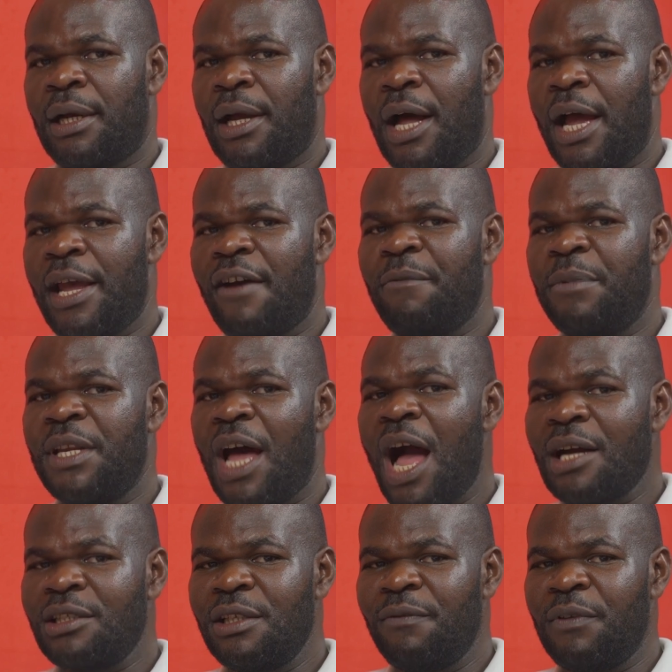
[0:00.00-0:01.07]
I have been
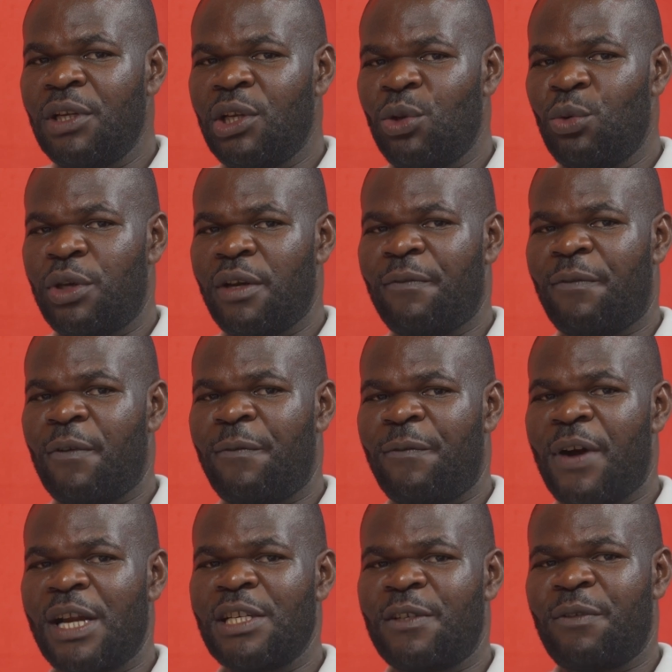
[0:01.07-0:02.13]
actively looking for
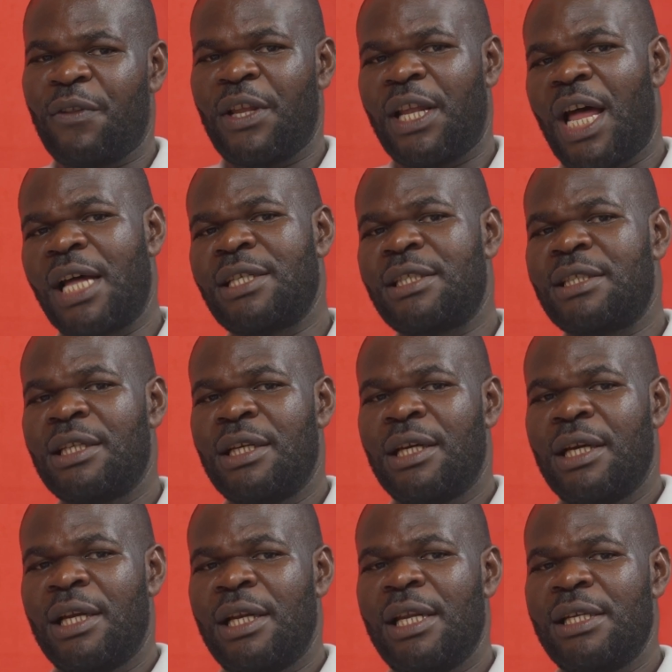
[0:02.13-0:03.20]
funds for the last,
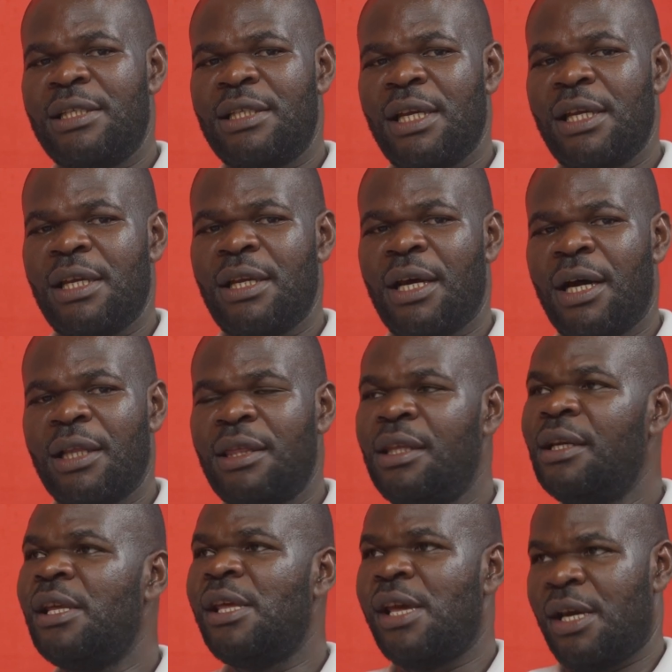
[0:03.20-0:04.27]
let's say,
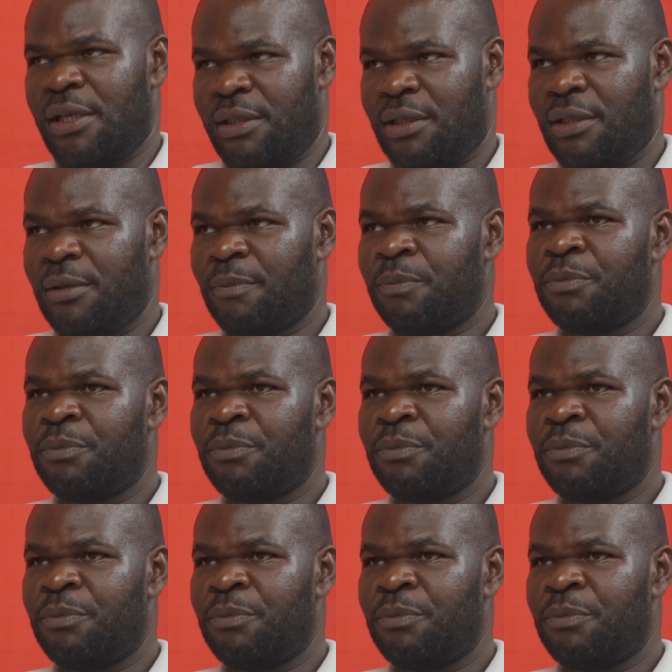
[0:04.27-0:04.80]
3 years,